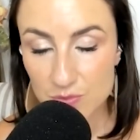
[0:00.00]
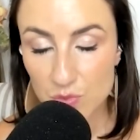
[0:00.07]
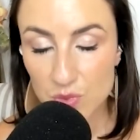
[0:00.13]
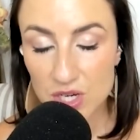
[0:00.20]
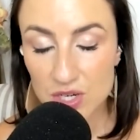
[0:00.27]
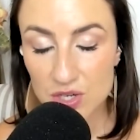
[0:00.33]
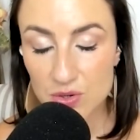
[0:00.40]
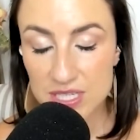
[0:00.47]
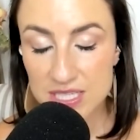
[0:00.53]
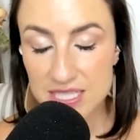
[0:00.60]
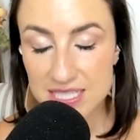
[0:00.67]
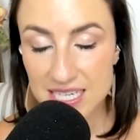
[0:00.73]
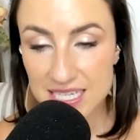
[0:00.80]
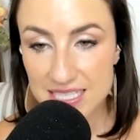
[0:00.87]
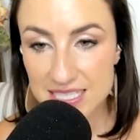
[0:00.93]
We are going to
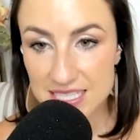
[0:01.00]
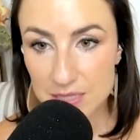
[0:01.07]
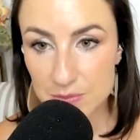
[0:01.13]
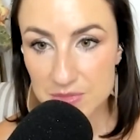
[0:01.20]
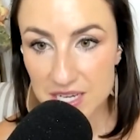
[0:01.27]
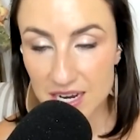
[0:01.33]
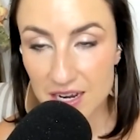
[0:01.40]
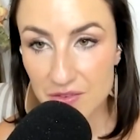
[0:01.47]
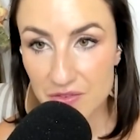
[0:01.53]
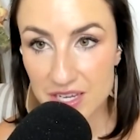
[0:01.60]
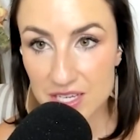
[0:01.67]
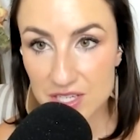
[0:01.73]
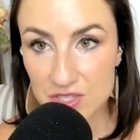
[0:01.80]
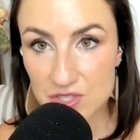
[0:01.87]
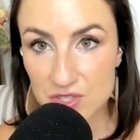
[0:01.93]
take a deep dive
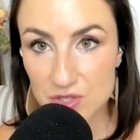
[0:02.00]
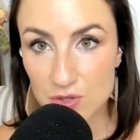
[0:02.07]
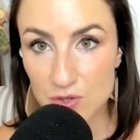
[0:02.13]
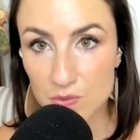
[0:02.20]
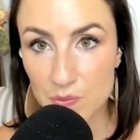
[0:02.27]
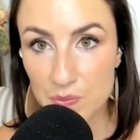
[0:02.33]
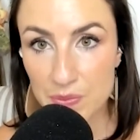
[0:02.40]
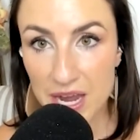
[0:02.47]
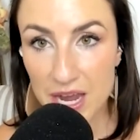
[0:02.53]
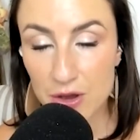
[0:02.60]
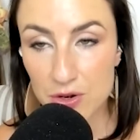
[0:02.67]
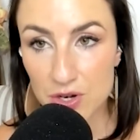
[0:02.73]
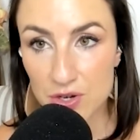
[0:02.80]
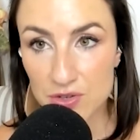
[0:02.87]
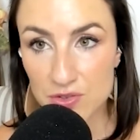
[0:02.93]
into
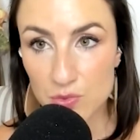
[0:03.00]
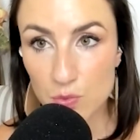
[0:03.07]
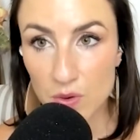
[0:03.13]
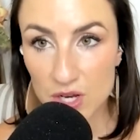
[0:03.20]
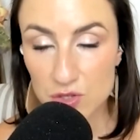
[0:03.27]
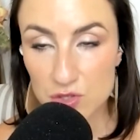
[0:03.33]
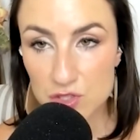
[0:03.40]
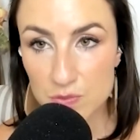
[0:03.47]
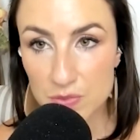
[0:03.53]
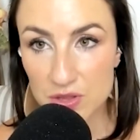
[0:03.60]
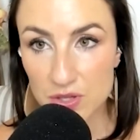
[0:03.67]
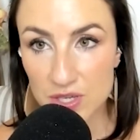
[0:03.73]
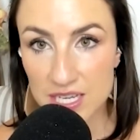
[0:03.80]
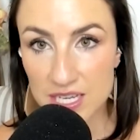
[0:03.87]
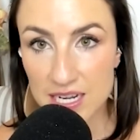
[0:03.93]
powders, what you should be
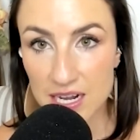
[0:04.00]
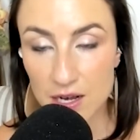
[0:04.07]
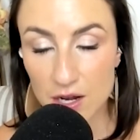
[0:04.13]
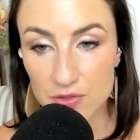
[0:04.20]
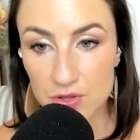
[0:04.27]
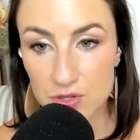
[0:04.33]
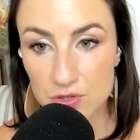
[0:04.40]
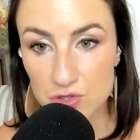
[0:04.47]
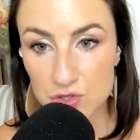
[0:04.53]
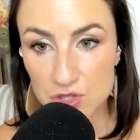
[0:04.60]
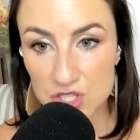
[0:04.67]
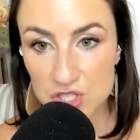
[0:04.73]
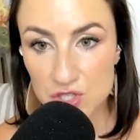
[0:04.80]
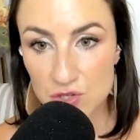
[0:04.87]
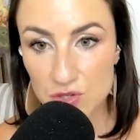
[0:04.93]
looking at on the
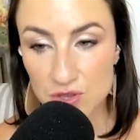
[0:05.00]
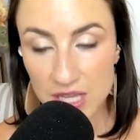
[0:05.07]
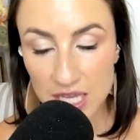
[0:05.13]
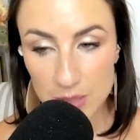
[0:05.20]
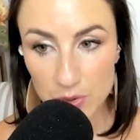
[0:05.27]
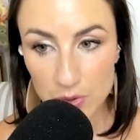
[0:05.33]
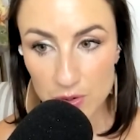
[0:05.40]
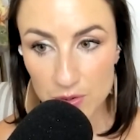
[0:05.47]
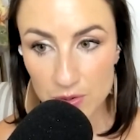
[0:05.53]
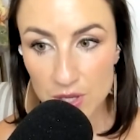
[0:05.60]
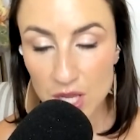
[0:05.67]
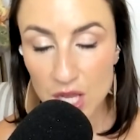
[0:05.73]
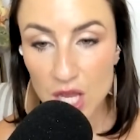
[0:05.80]
nutritional label.